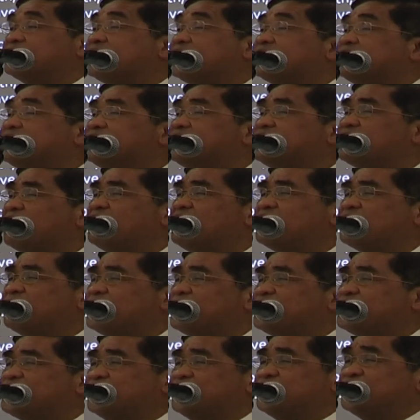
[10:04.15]
That's the start of
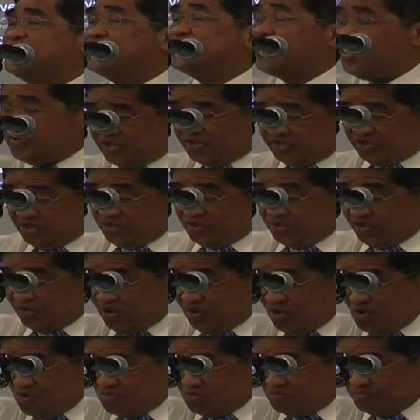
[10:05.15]
the church. It started in your
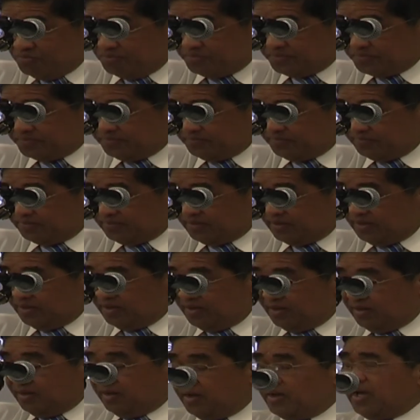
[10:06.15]
home.
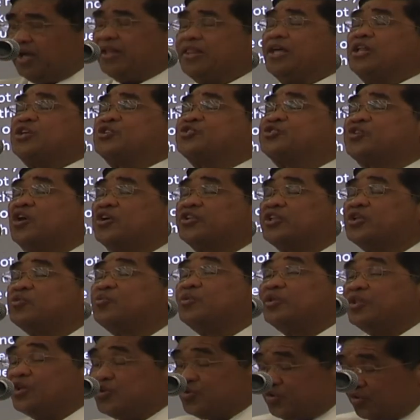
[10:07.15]
And then it started
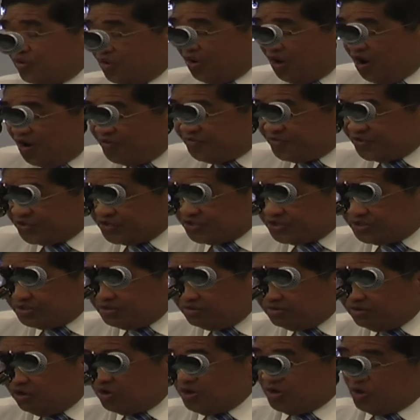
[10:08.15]
within your
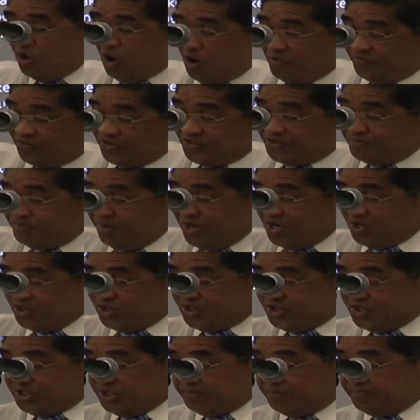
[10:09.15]
office or office
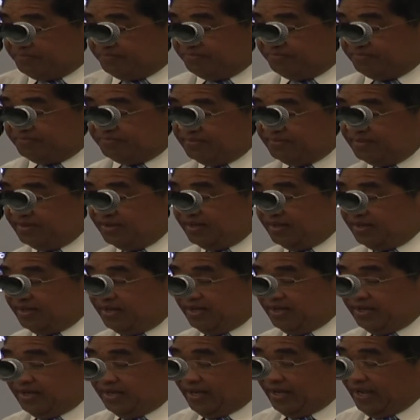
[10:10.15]
mates.
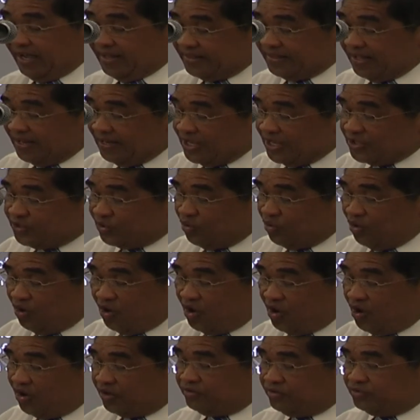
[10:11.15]
And then later
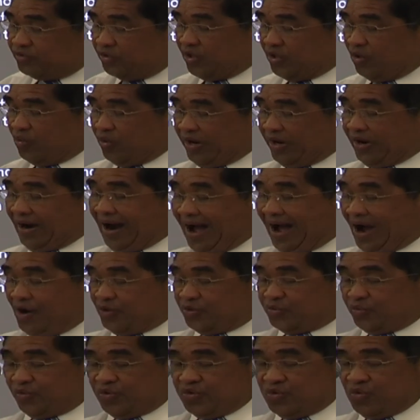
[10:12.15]
on to the
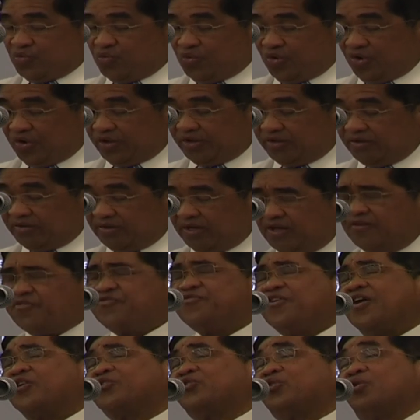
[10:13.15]
warehouse where you work, in
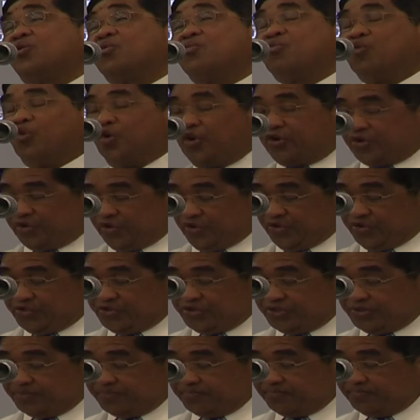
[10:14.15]
factory
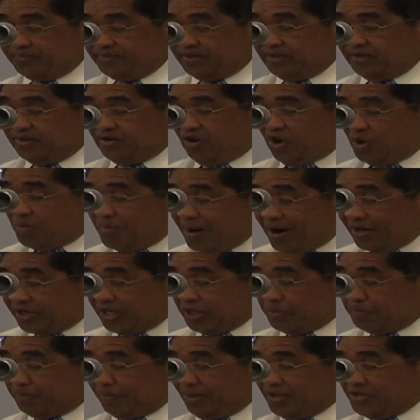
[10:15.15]
workers or
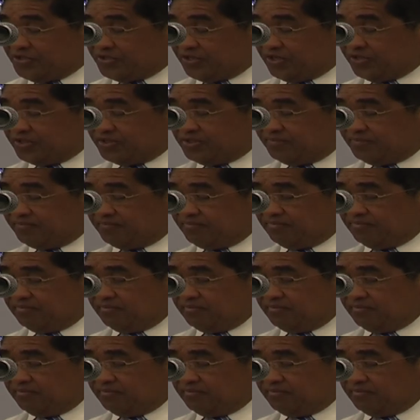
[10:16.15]
marketplaces.